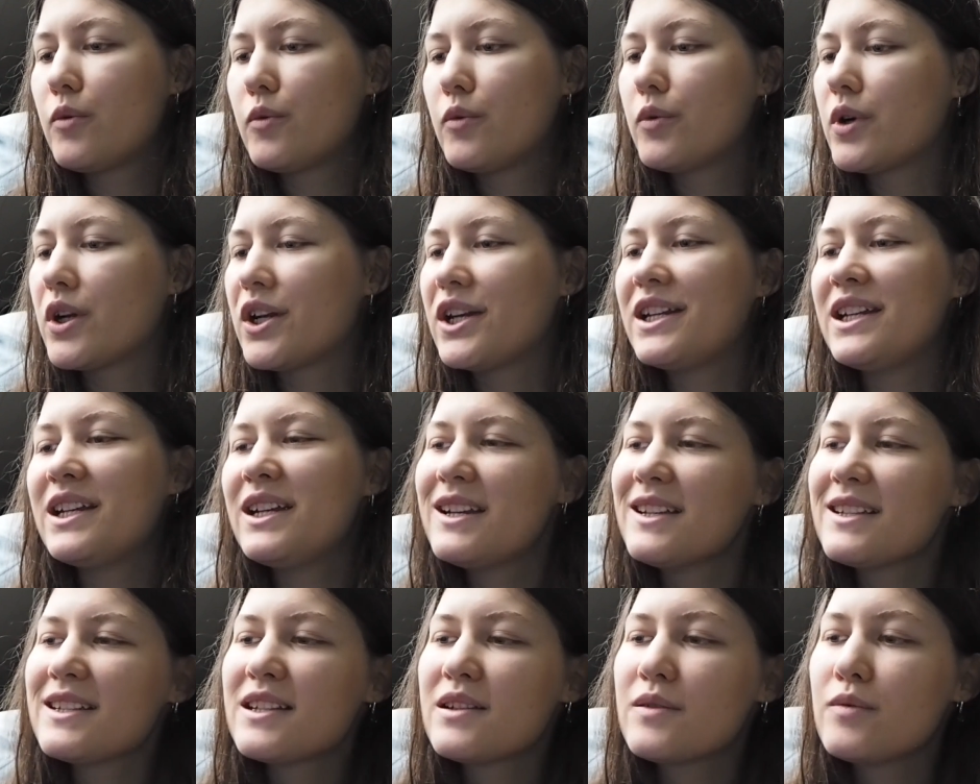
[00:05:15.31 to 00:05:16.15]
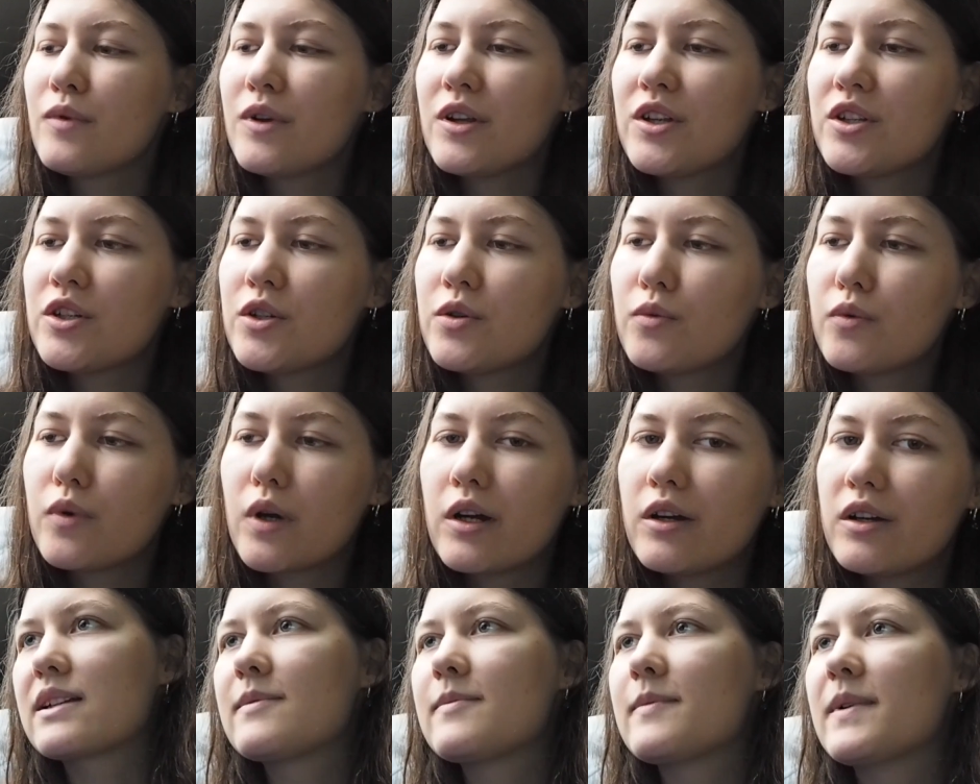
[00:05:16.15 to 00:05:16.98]
one isn't what you
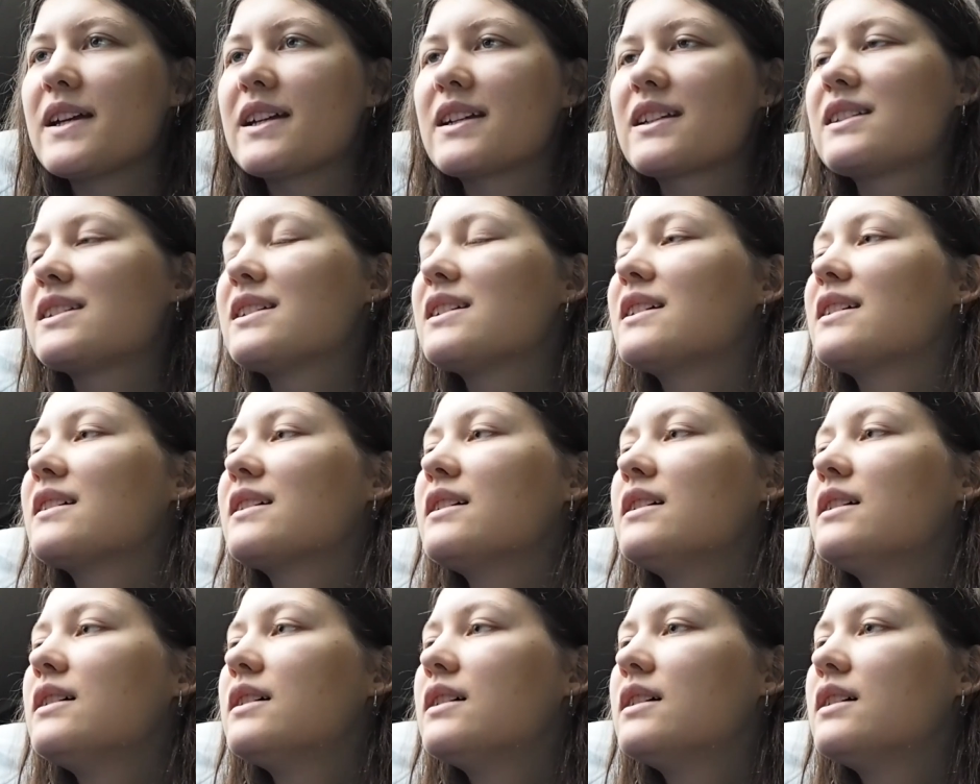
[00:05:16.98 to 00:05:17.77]
were expecting.